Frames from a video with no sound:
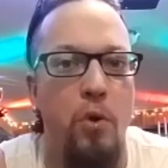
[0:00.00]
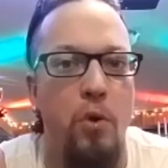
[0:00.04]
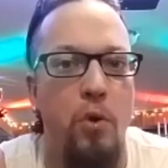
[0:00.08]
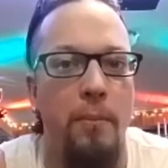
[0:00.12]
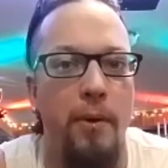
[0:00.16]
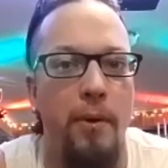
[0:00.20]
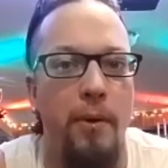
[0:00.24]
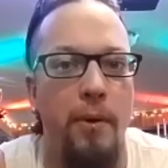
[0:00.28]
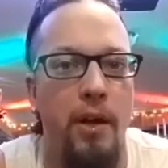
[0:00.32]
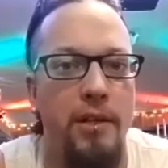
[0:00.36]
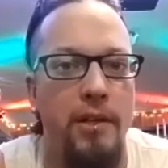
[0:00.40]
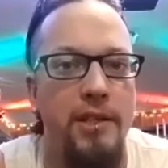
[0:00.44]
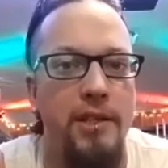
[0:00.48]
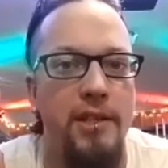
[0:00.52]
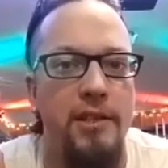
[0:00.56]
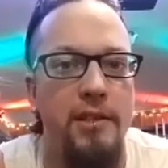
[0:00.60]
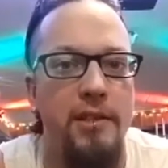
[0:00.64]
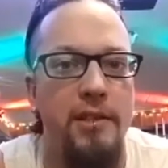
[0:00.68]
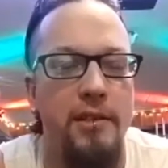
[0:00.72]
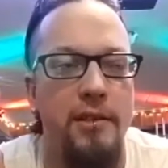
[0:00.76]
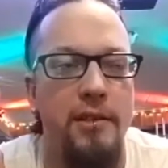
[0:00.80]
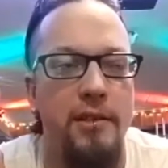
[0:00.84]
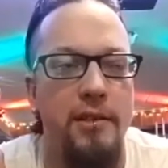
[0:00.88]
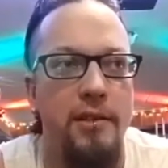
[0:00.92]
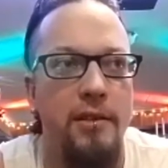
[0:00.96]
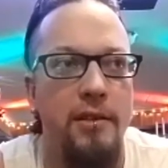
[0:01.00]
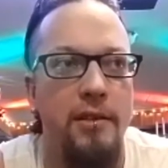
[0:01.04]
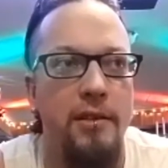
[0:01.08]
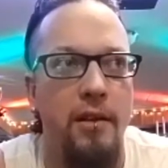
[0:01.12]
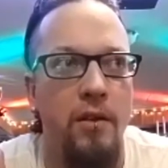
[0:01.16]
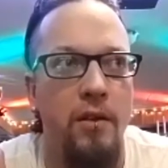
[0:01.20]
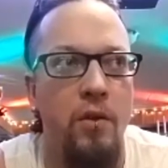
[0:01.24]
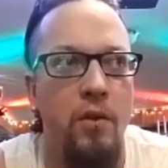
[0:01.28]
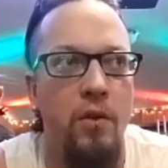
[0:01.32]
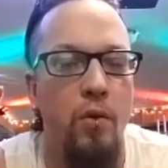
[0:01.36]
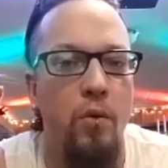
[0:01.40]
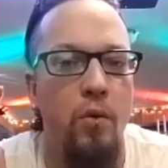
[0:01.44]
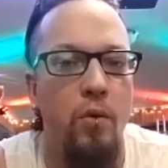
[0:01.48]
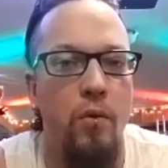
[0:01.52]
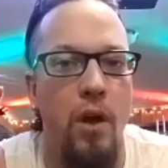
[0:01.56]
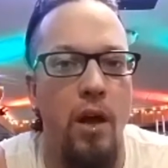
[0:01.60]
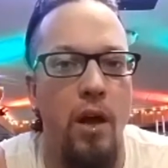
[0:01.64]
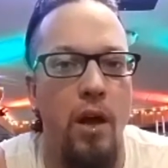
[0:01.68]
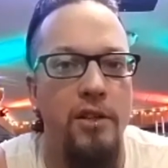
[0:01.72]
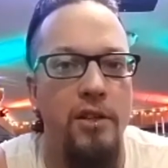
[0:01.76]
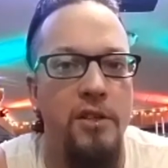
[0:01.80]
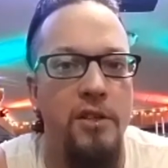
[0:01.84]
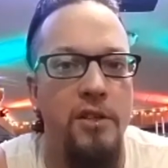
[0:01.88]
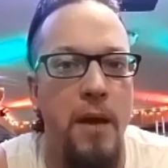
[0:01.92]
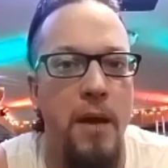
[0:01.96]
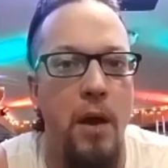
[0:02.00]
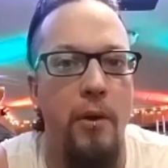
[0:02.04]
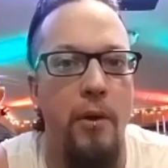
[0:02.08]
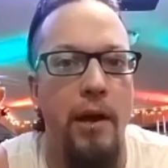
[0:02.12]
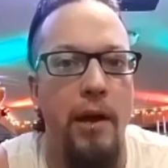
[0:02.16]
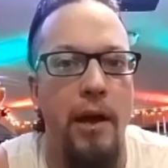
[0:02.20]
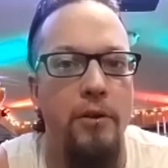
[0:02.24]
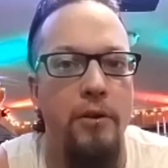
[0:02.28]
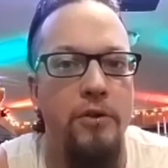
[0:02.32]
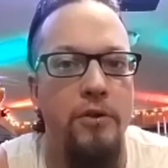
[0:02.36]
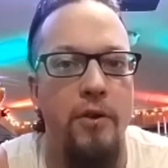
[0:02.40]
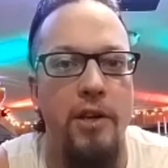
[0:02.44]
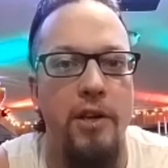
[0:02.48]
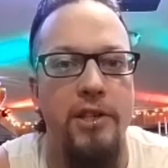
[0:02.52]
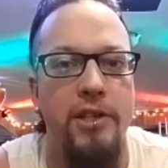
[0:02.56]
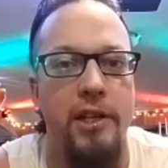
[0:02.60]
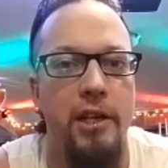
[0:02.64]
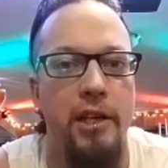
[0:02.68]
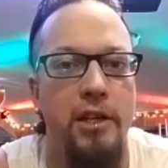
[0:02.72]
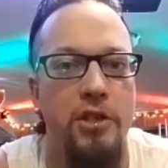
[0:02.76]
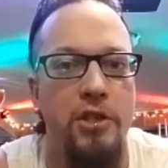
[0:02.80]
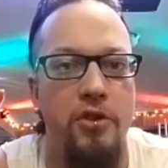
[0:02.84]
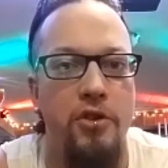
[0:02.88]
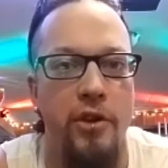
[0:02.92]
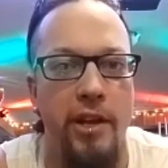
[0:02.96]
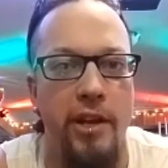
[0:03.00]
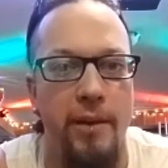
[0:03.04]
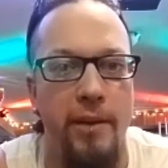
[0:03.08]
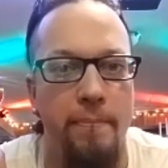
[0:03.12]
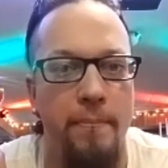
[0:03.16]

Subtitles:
Butts, who runs Powerhouse Wrestling Extreme.